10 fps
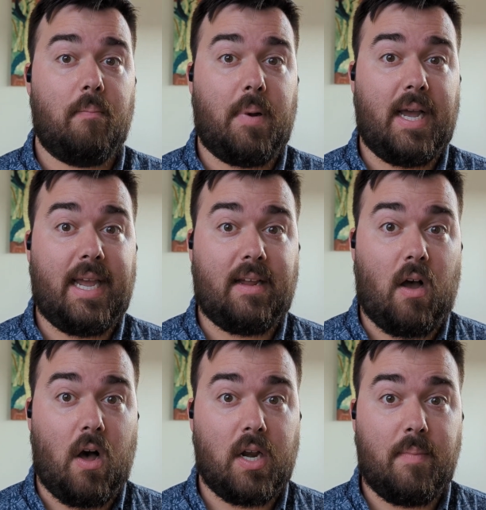by
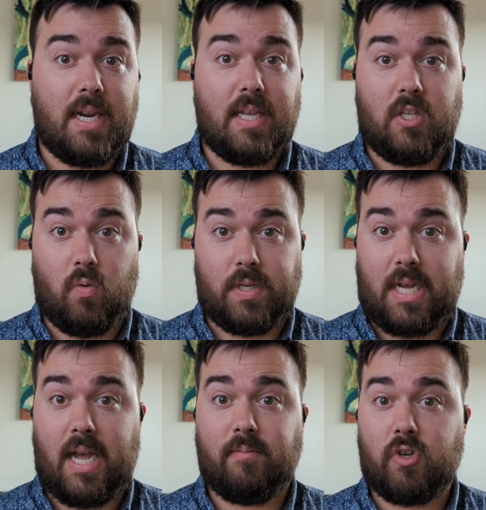automating your
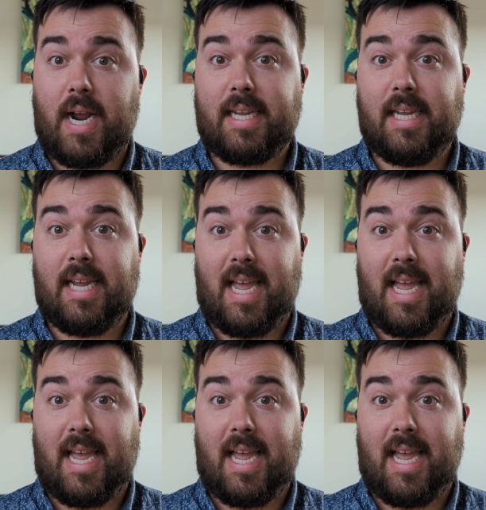time tracking